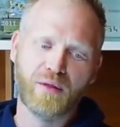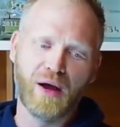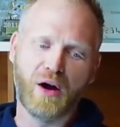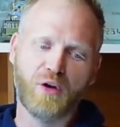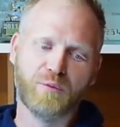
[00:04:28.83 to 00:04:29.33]

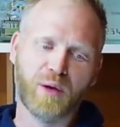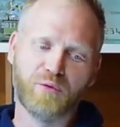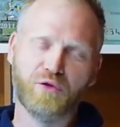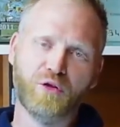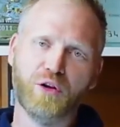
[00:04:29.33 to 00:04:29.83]
That hose
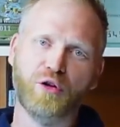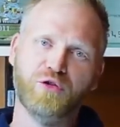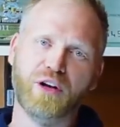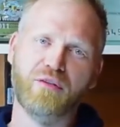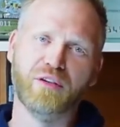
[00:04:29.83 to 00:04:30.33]
pipe's just going to
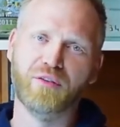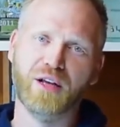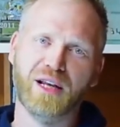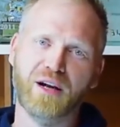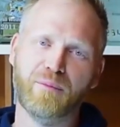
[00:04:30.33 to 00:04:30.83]
cushion
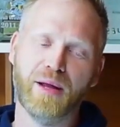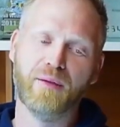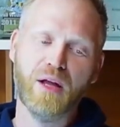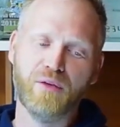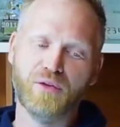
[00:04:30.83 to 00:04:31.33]
everything a little
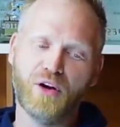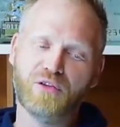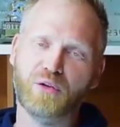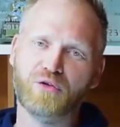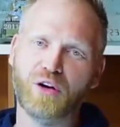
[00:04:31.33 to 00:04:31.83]
bit.
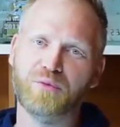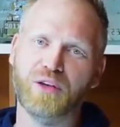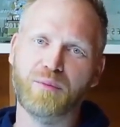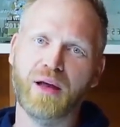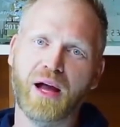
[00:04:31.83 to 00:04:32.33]
Nice little top
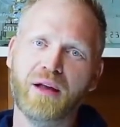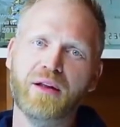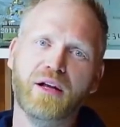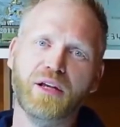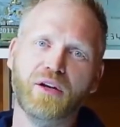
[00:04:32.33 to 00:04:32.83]
tip there,
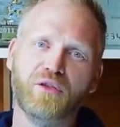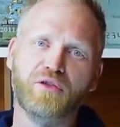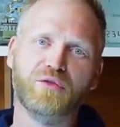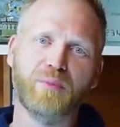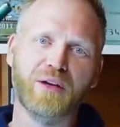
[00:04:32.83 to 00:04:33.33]
and you're not
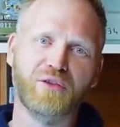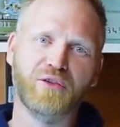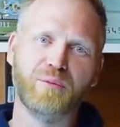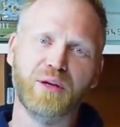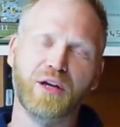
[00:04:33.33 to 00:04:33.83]
going to smash your
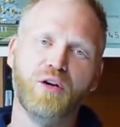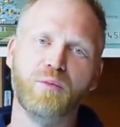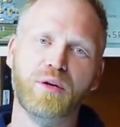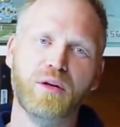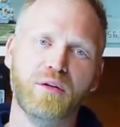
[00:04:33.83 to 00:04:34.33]
top kit
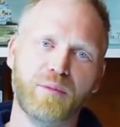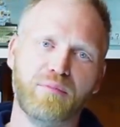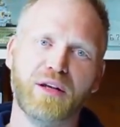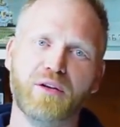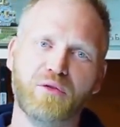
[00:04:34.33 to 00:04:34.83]
up, your
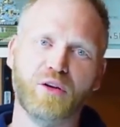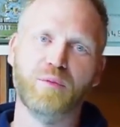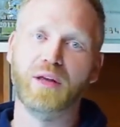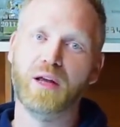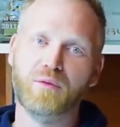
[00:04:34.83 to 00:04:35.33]
brand new
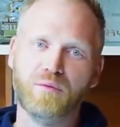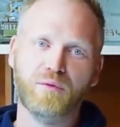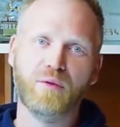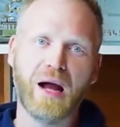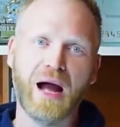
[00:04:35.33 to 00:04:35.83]
top kit,
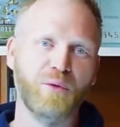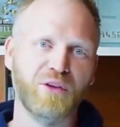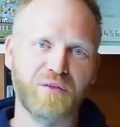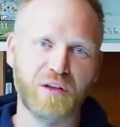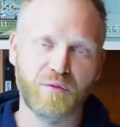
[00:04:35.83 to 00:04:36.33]

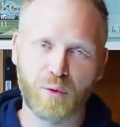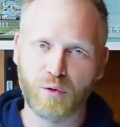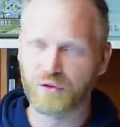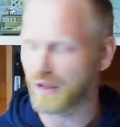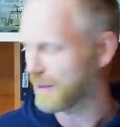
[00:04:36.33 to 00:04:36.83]
hours after you've
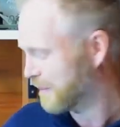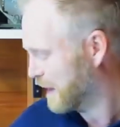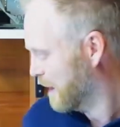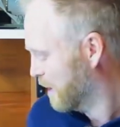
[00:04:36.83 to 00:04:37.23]
bought it.